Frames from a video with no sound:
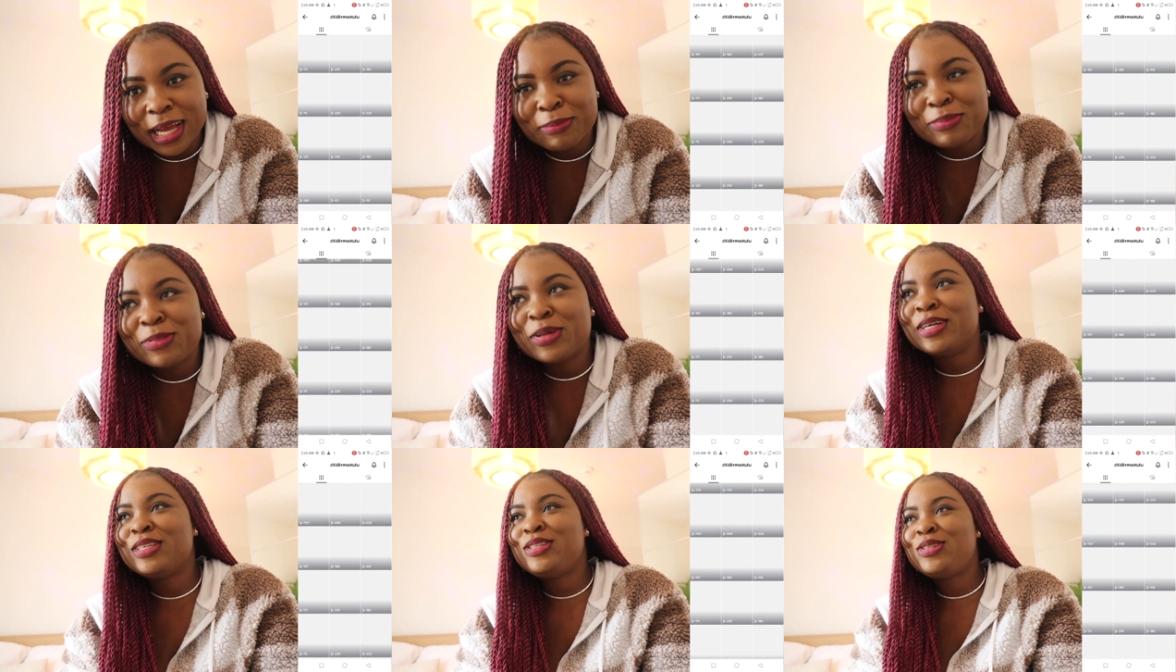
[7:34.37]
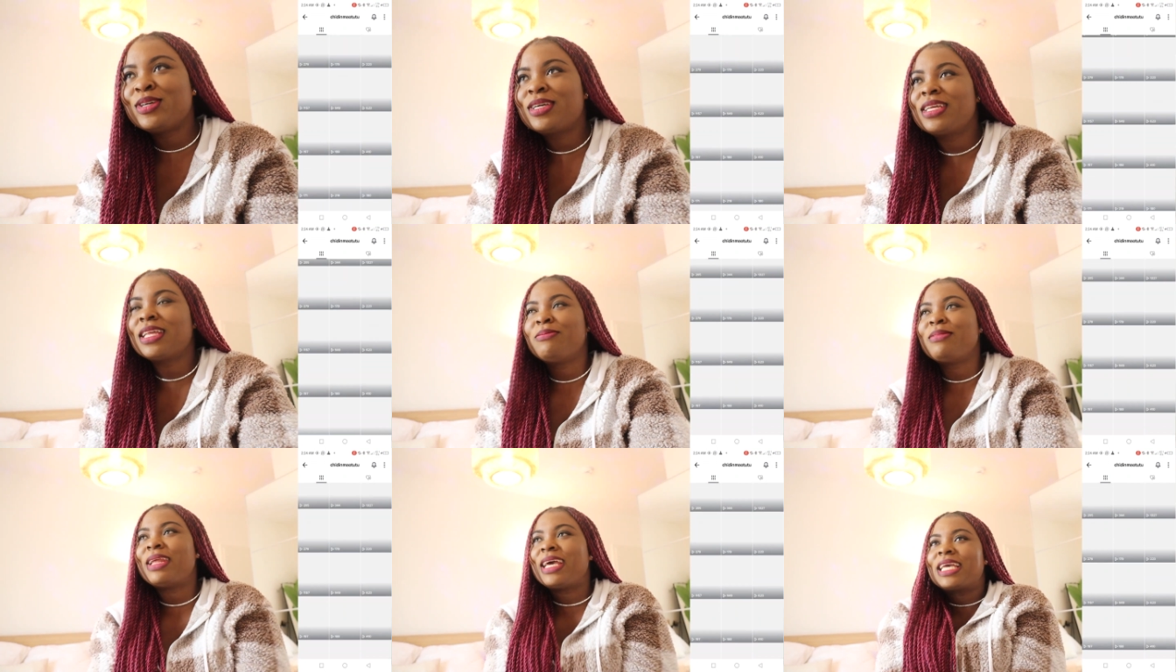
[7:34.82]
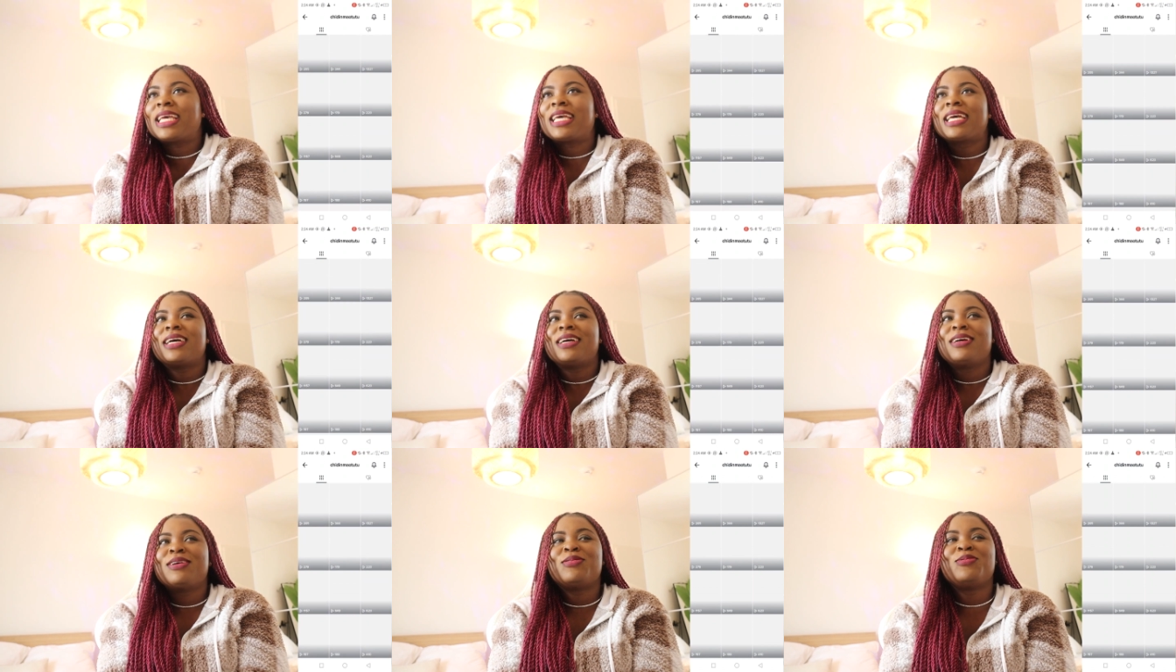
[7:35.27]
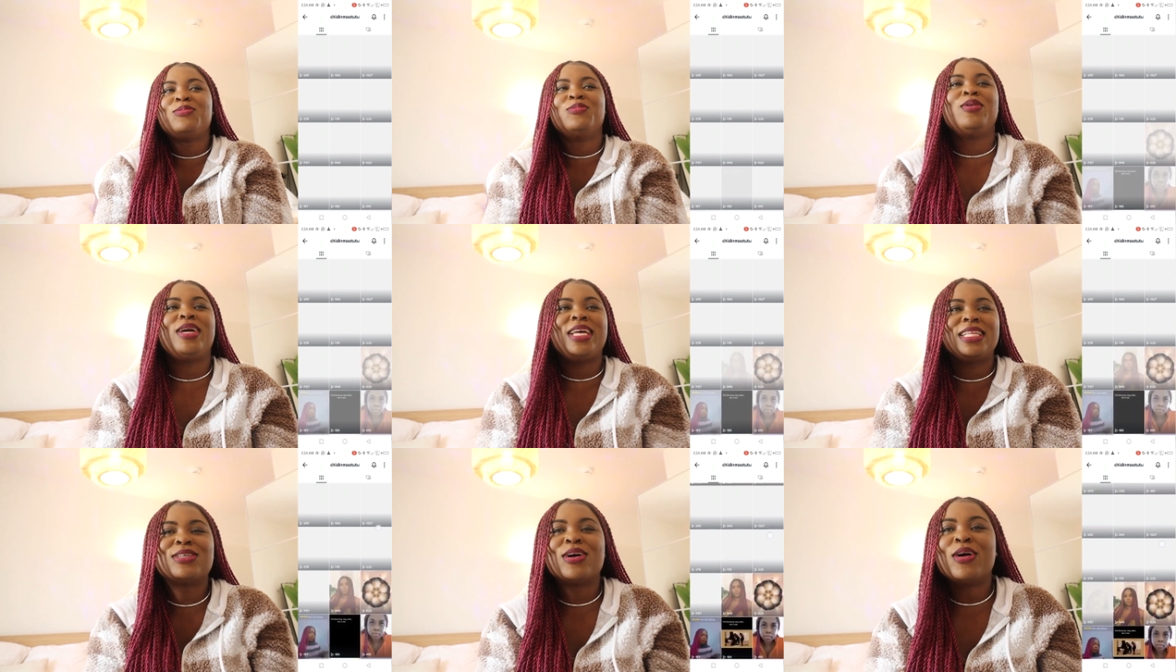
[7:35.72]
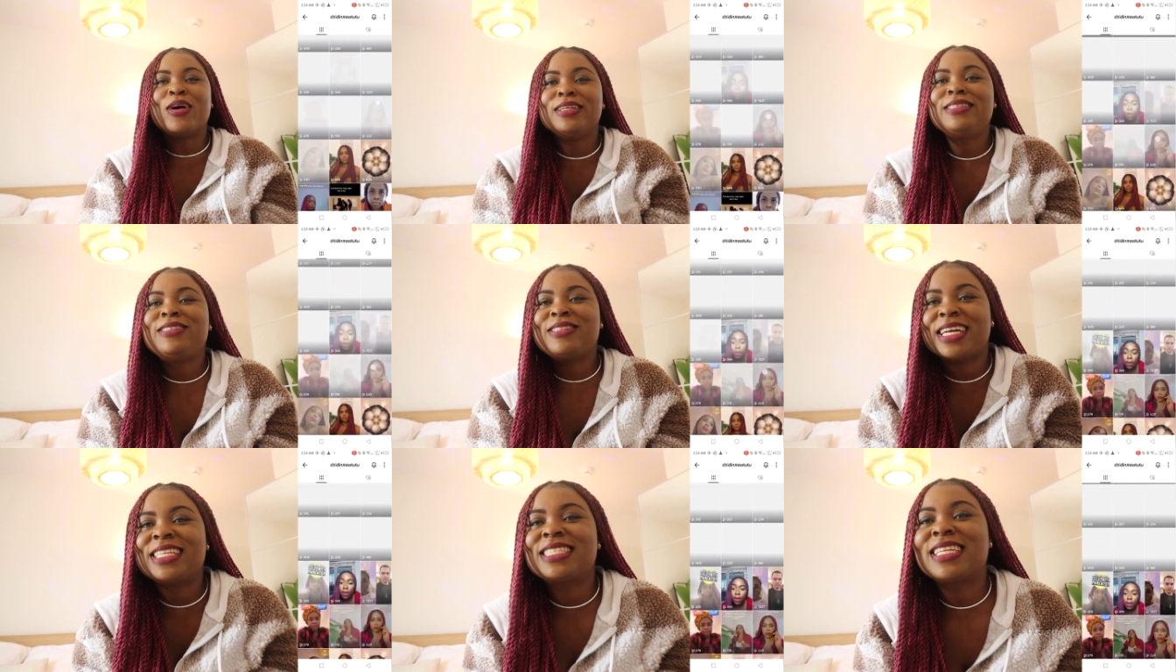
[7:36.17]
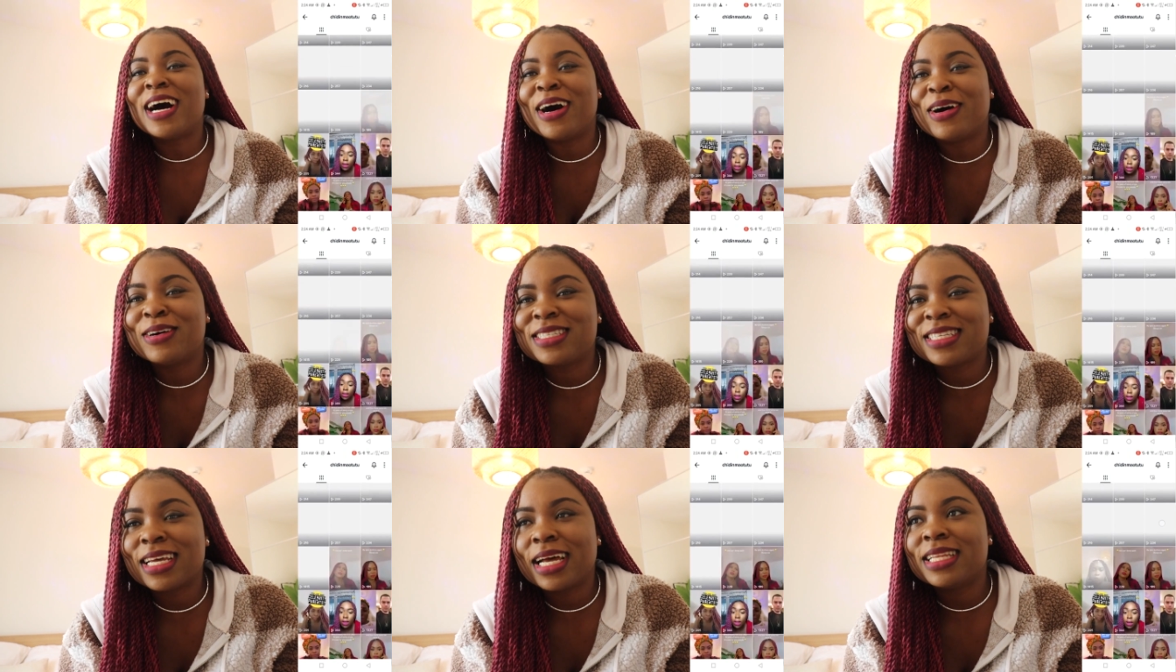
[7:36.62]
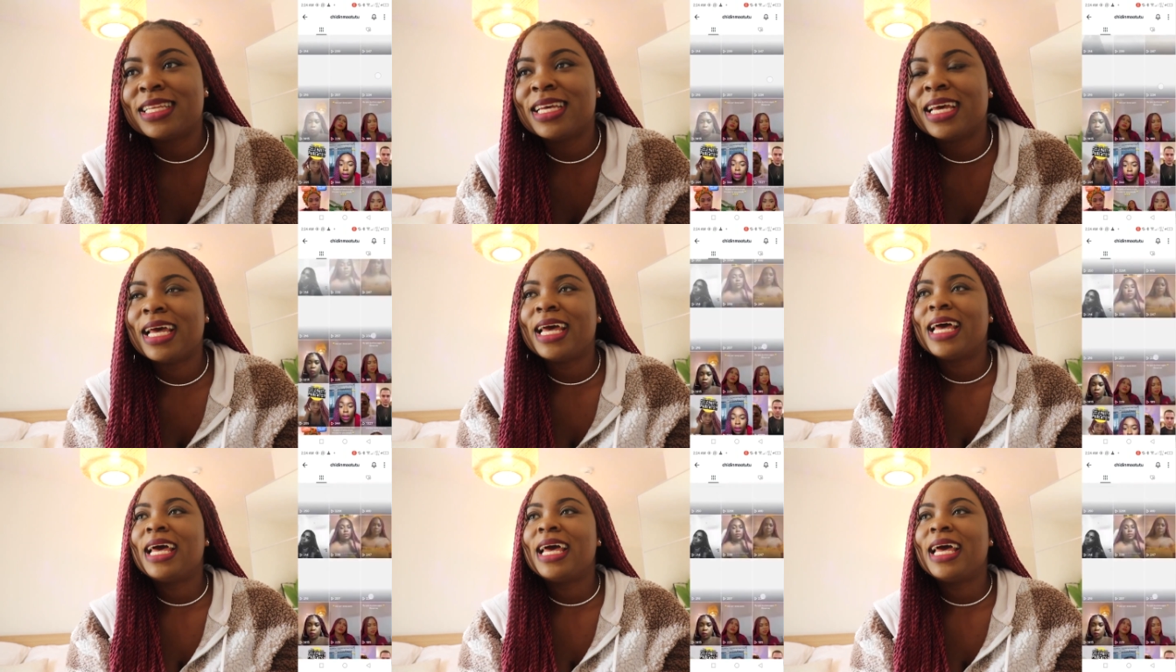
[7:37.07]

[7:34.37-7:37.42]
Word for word: I'm not joking. I'm like, wait, 100,000?